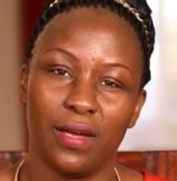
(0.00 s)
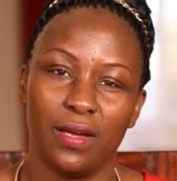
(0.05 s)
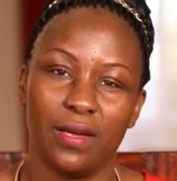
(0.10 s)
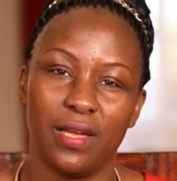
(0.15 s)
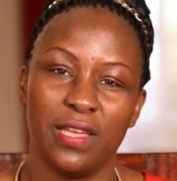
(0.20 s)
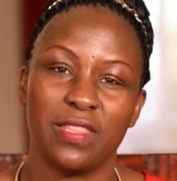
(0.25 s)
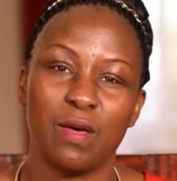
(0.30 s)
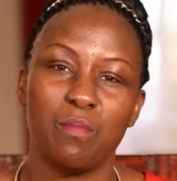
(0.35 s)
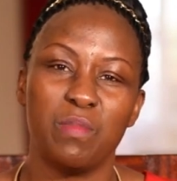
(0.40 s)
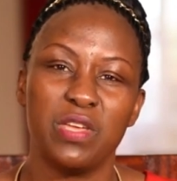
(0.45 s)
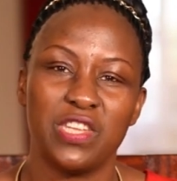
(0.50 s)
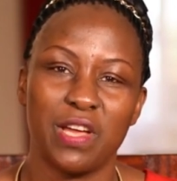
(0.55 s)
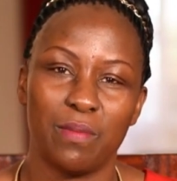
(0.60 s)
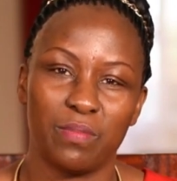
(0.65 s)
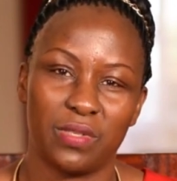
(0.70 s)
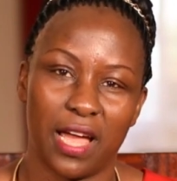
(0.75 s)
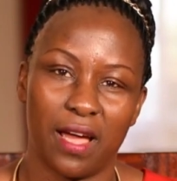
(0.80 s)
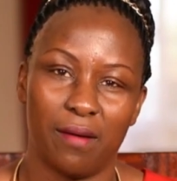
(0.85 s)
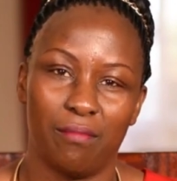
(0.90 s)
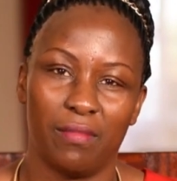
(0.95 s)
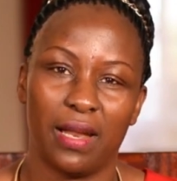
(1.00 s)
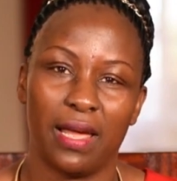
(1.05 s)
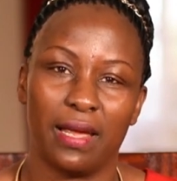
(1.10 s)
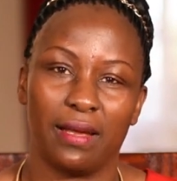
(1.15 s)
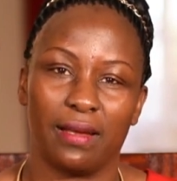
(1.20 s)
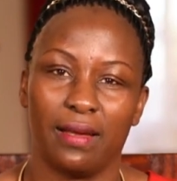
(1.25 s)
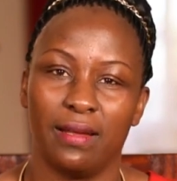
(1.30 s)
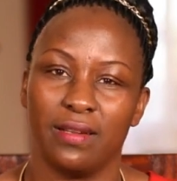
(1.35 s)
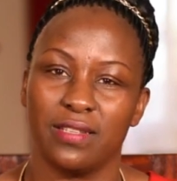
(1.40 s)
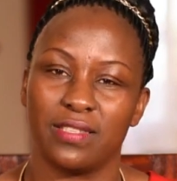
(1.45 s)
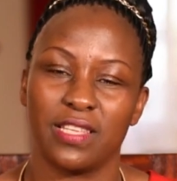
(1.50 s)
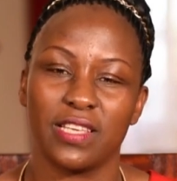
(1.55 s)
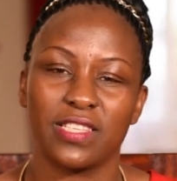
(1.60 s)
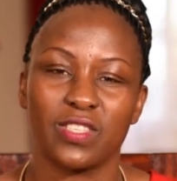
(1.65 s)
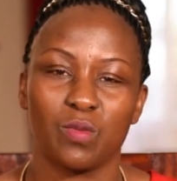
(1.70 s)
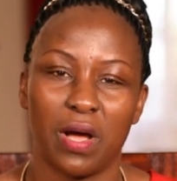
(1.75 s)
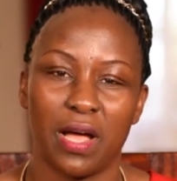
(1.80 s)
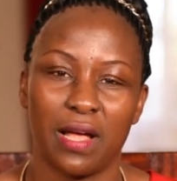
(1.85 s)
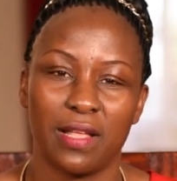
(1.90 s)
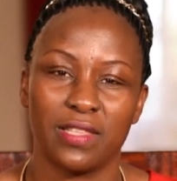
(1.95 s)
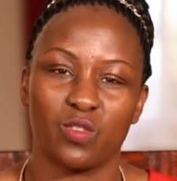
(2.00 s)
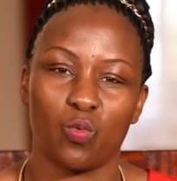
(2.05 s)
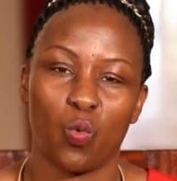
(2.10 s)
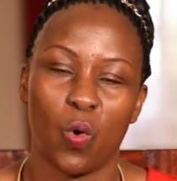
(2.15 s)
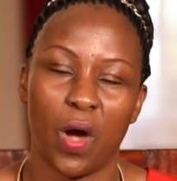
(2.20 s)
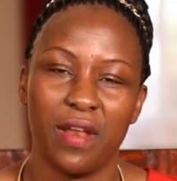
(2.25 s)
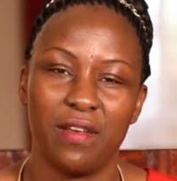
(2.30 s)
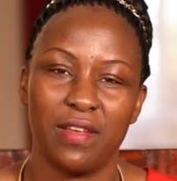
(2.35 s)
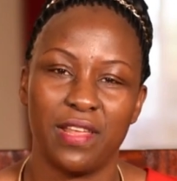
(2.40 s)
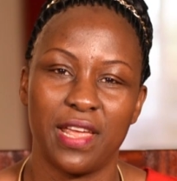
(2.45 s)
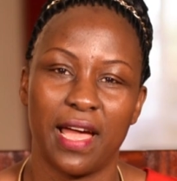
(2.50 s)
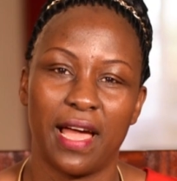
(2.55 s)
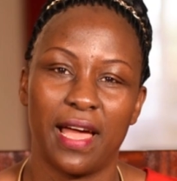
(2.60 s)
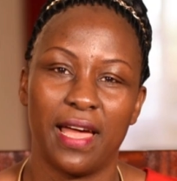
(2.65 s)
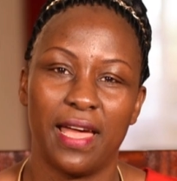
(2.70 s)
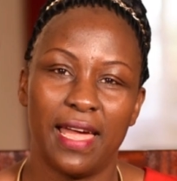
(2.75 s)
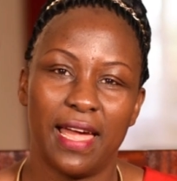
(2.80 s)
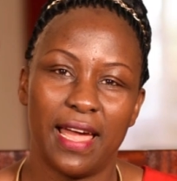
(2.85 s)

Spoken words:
in the medium term, like in 6 months, 1 year.